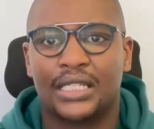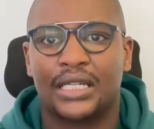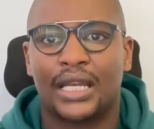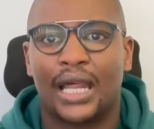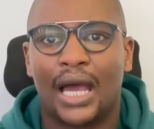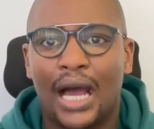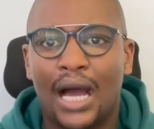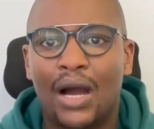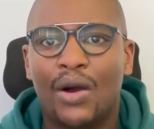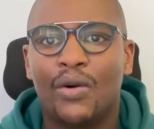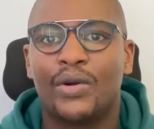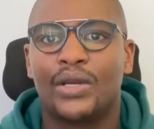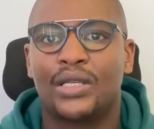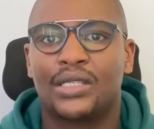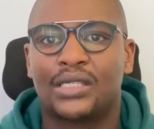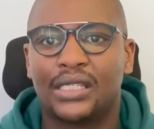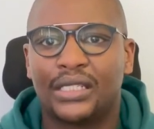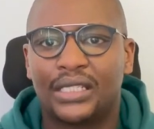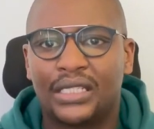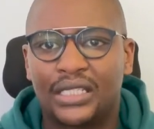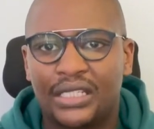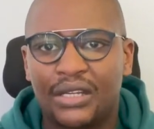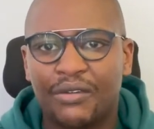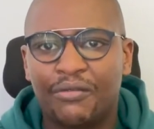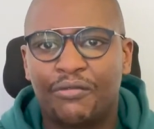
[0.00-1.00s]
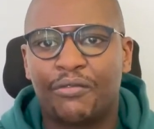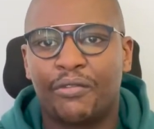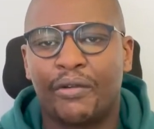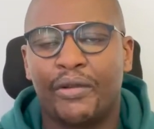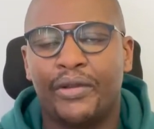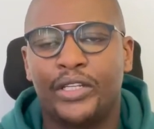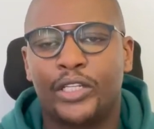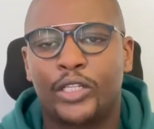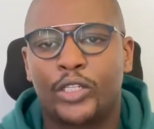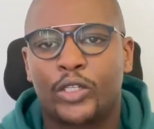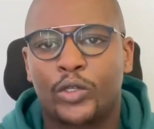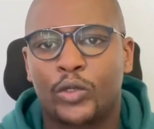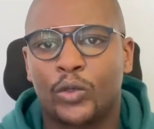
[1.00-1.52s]
How is it
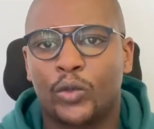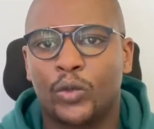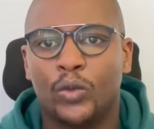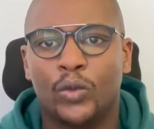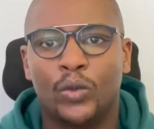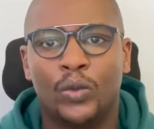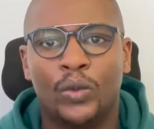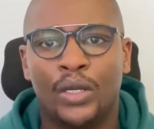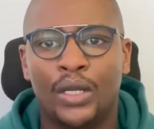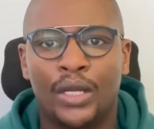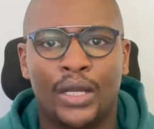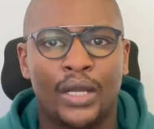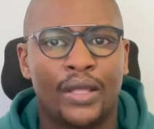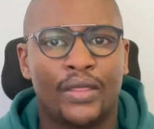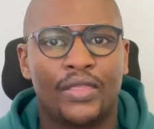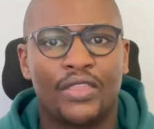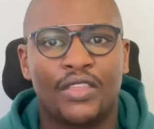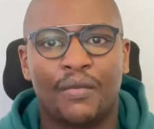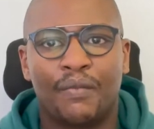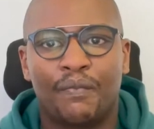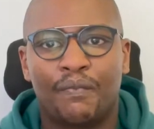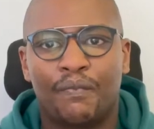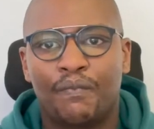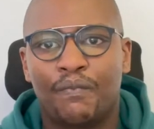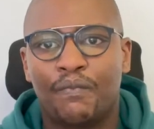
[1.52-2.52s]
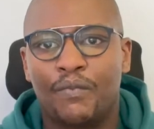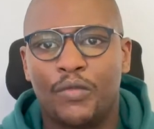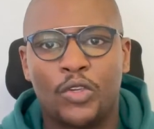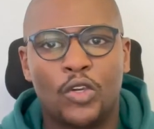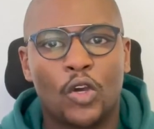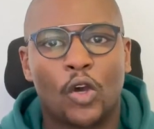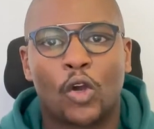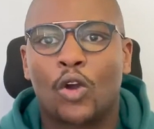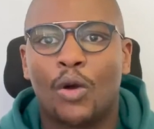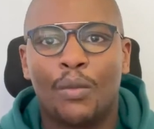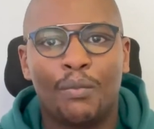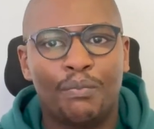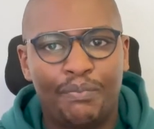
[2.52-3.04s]
different to your
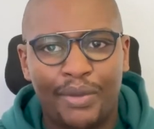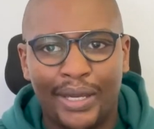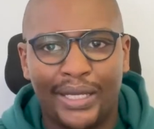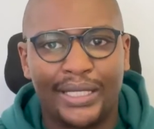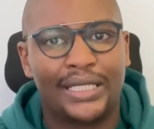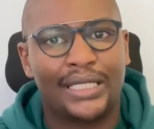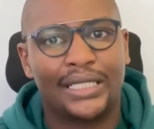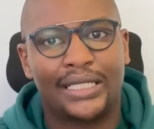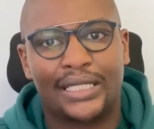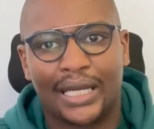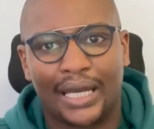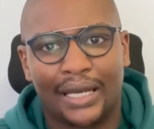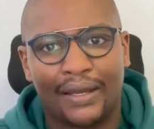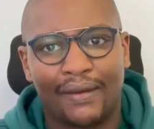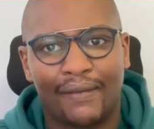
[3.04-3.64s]
competitor?